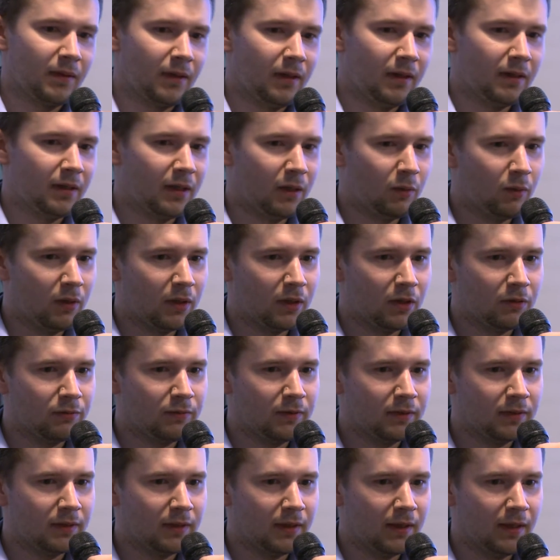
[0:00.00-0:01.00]
are aware of
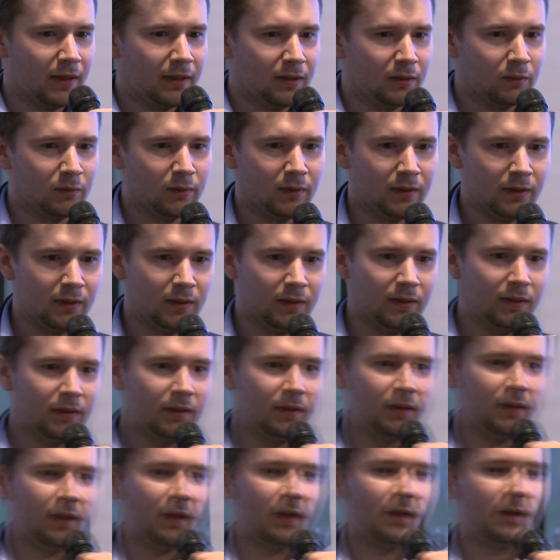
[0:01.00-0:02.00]
it, and
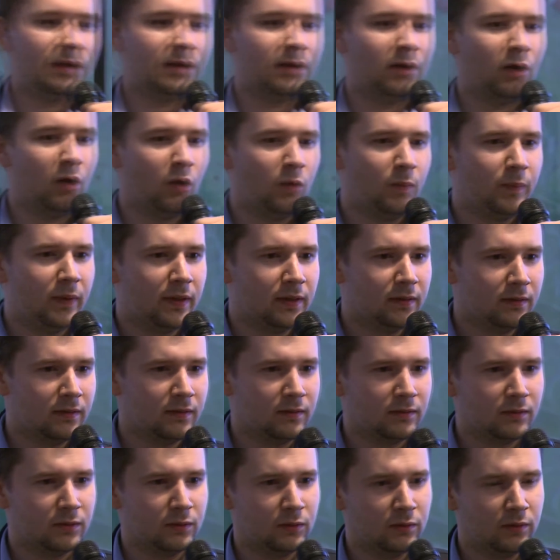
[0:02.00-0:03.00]
we are open
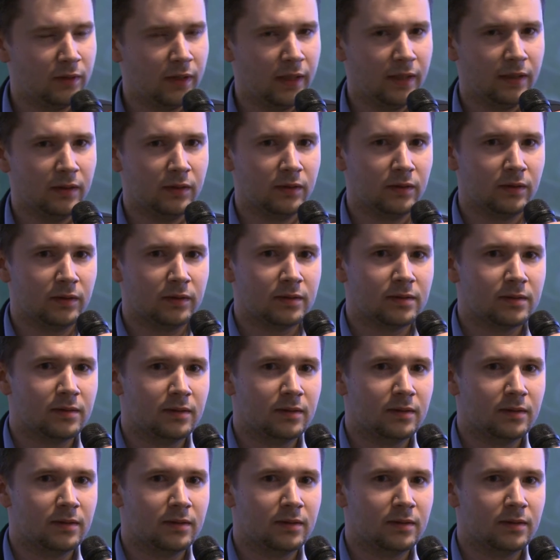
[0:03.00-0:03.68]
to their